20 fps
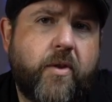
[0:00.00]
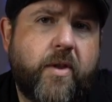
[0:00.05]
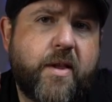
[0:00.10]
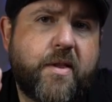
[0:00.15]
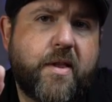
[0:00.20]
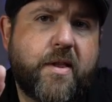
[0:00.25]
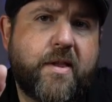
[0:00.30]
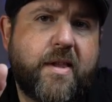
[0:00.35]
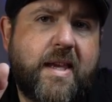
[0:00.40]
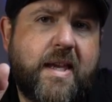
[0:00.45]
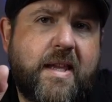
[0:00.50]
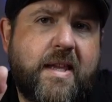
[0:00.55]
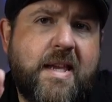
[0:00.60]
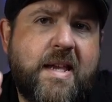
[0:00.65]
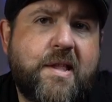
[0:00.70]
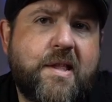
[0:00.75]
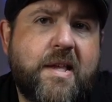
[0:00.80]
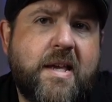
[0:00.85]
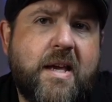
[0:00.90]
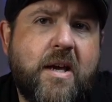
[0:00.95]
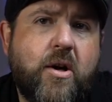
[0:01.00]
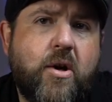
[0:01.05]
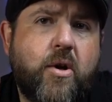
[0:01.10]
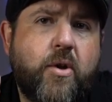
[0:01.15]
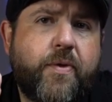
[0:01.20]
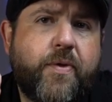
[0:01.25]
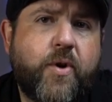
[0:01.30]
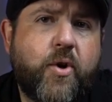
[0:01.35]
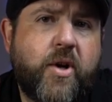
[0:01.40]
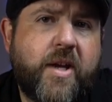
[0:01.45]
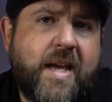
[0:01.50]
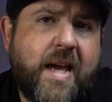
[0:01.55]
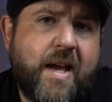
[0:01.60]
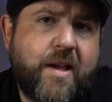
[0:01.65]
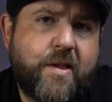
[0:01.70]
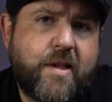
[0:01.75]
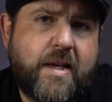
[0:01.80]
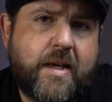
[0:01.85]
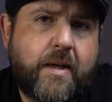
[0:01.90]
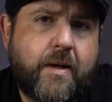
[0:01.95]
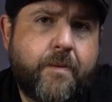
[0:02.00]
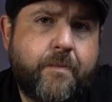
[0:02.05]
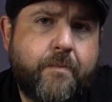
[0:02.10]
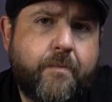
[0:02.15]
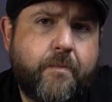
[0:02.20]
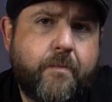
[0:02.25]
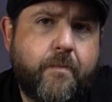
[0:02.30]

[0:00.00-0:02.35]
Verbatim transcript: This is the TCL 30SE.